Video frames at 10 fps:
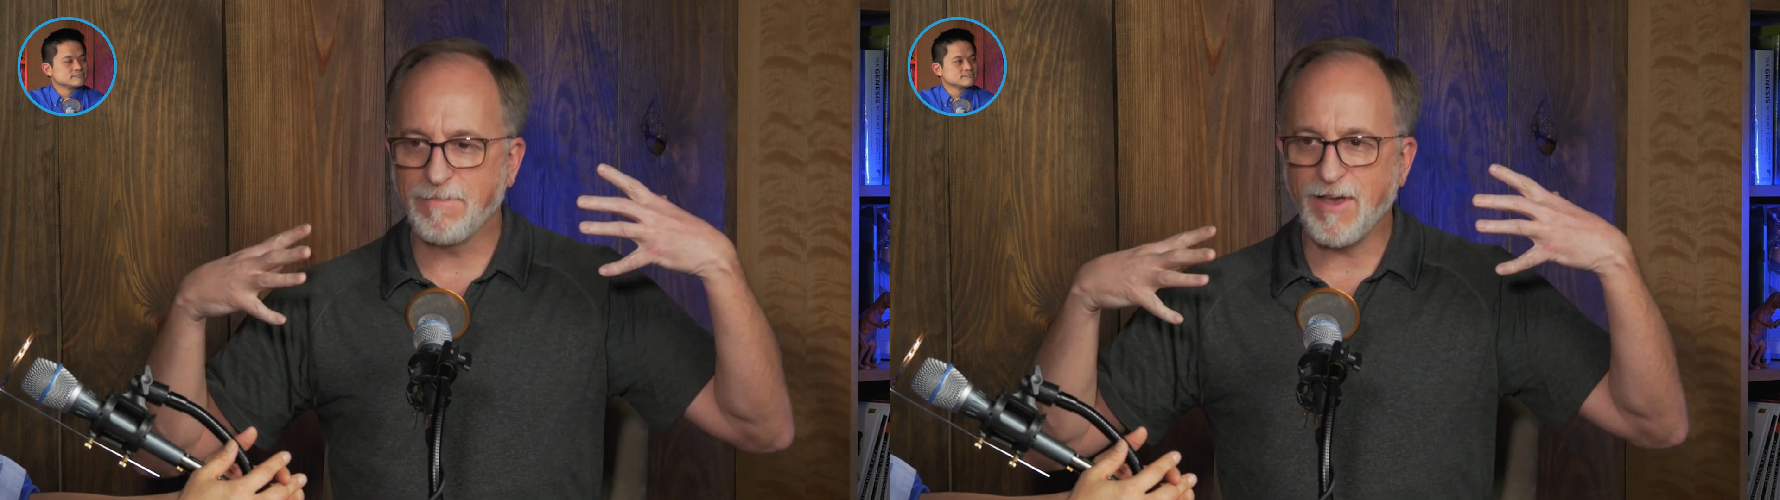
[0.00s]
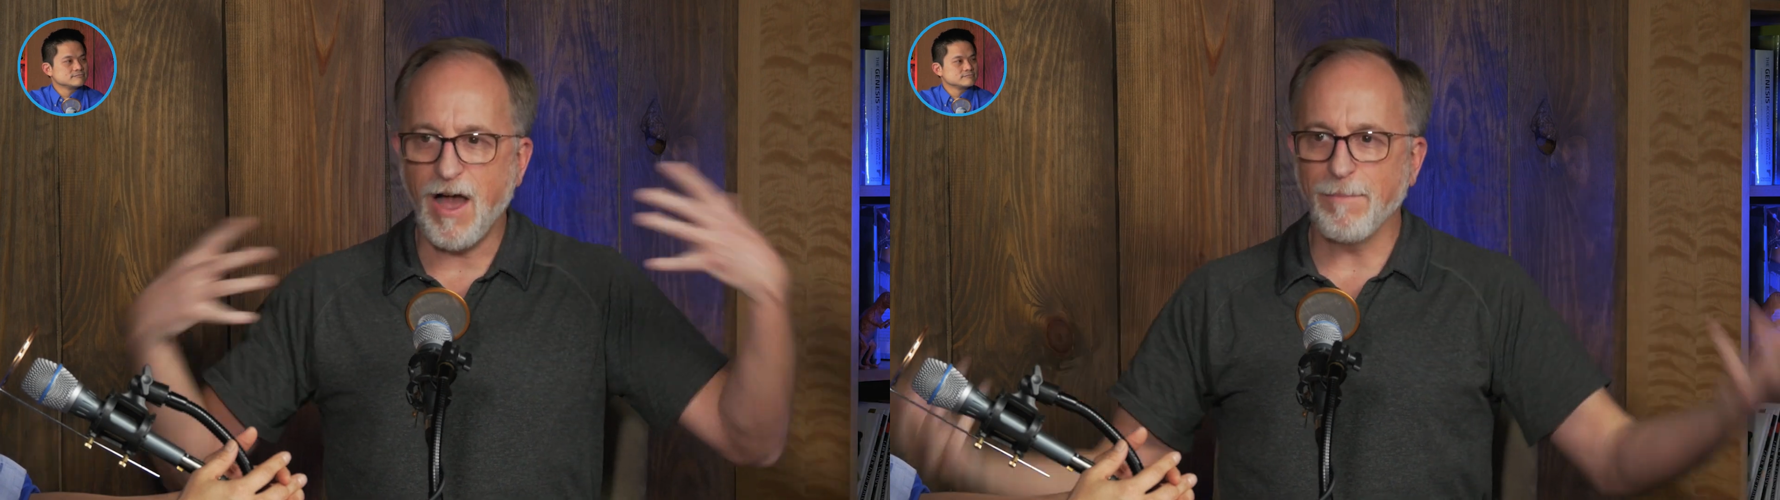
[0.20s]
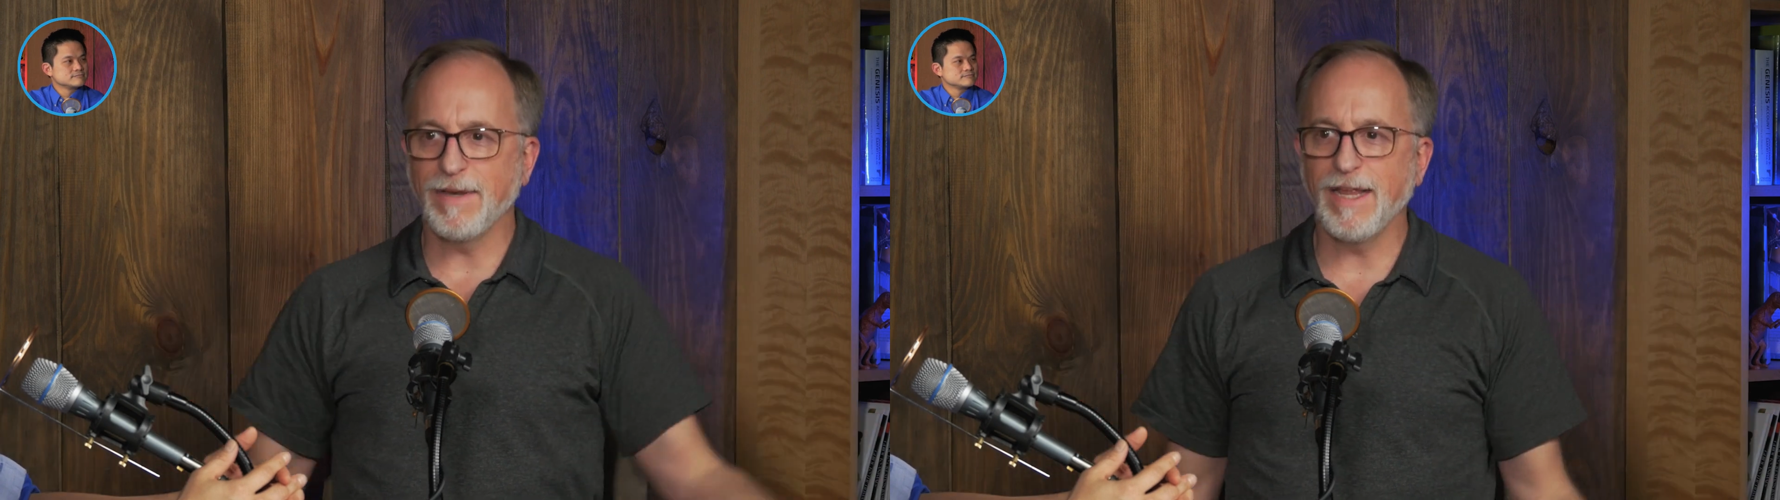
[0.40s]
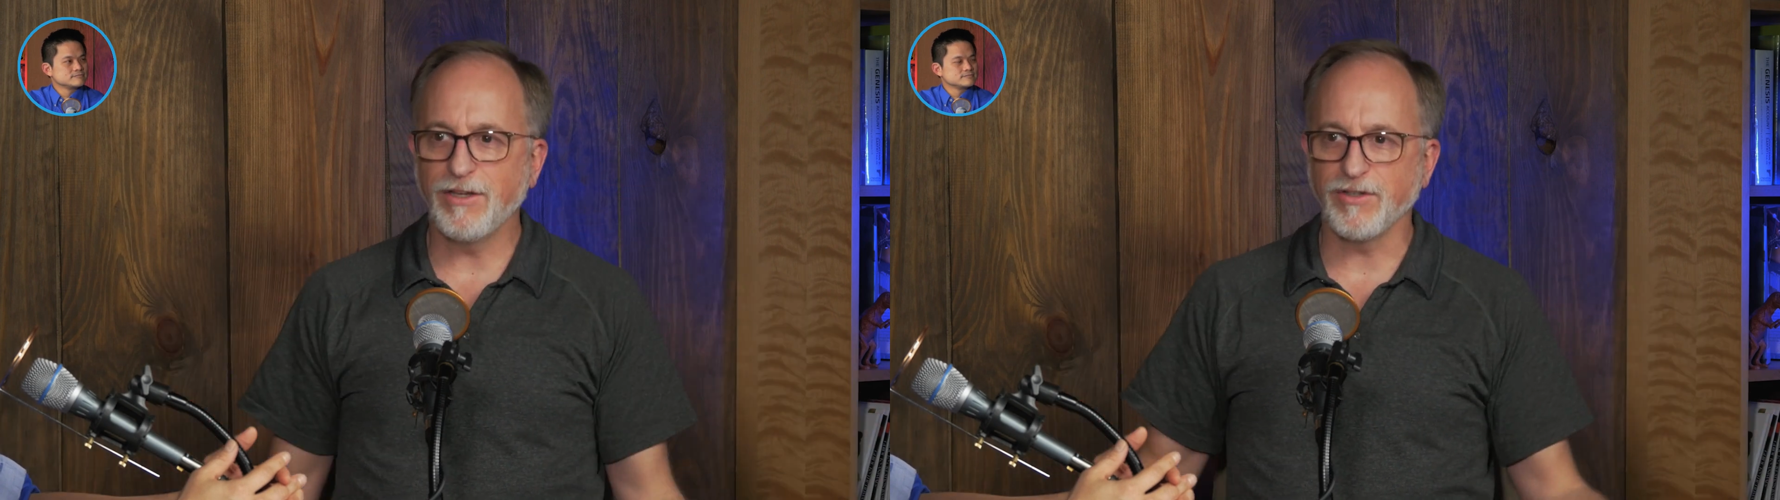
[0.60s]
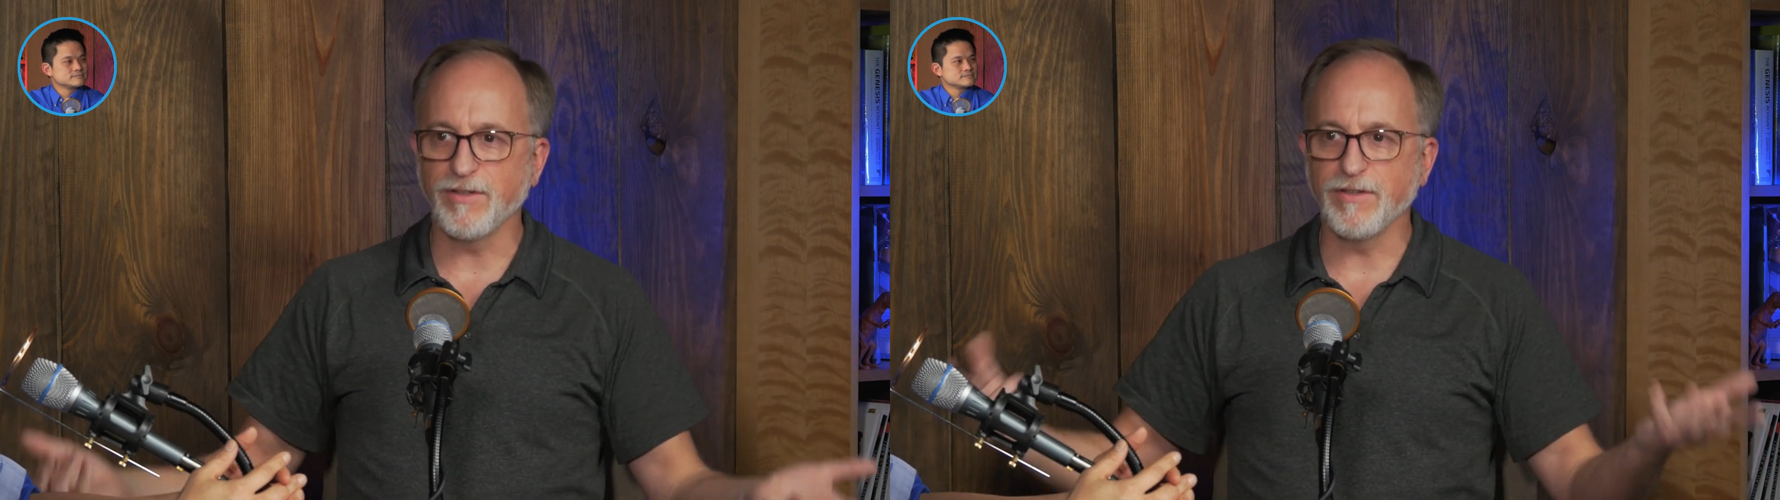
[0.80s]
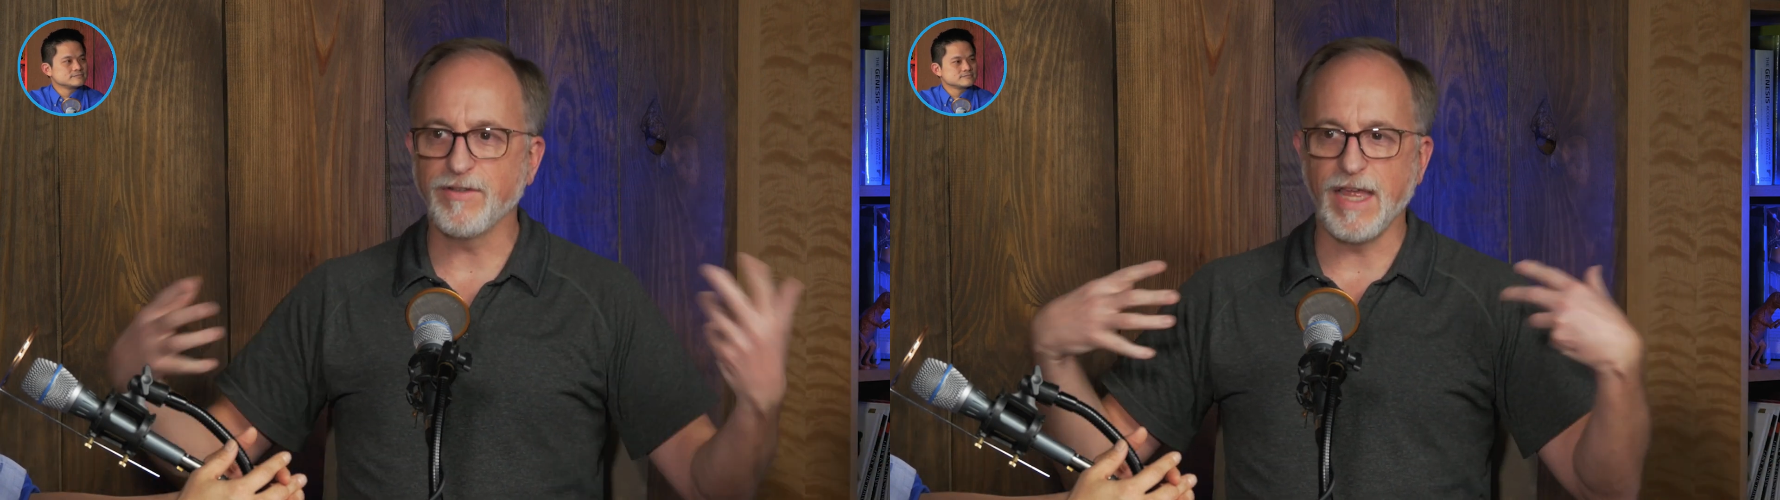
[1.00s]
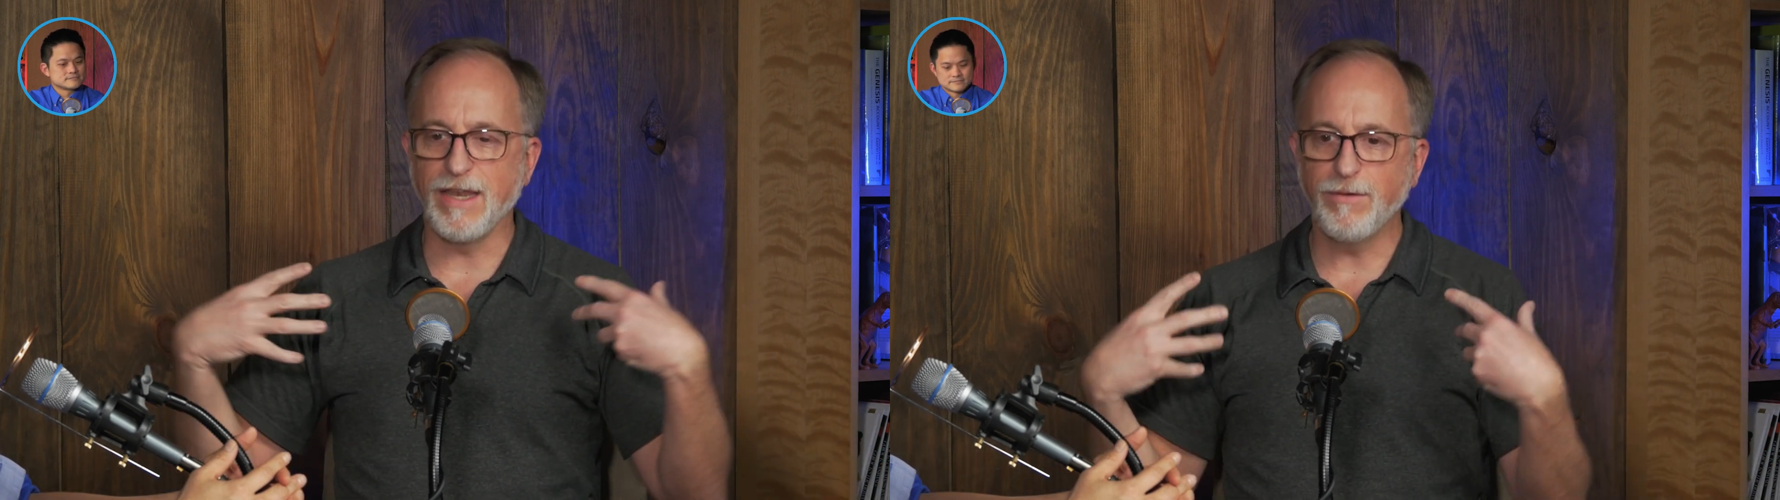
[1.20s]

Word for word: combinations and